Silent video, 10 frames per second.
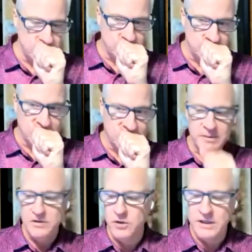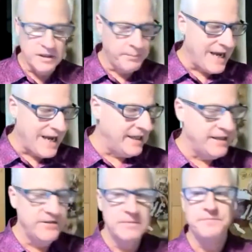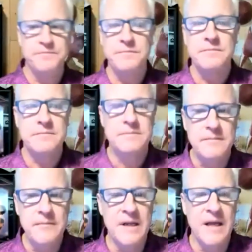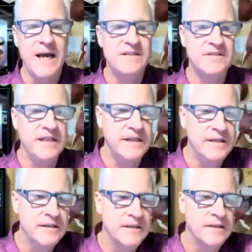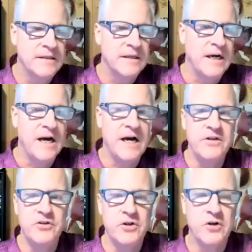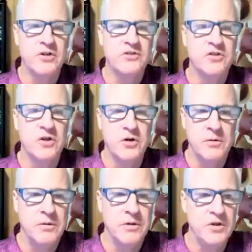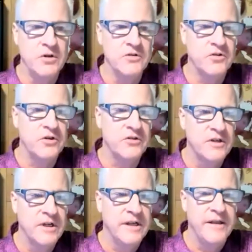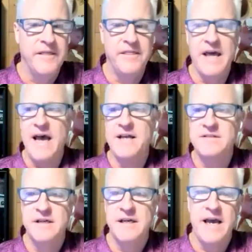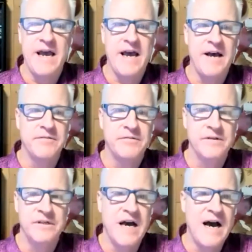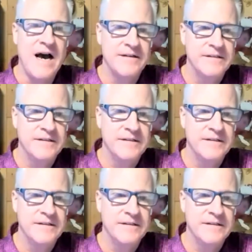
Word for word: excuse me, look at the back end, I see a hundred or so users that have not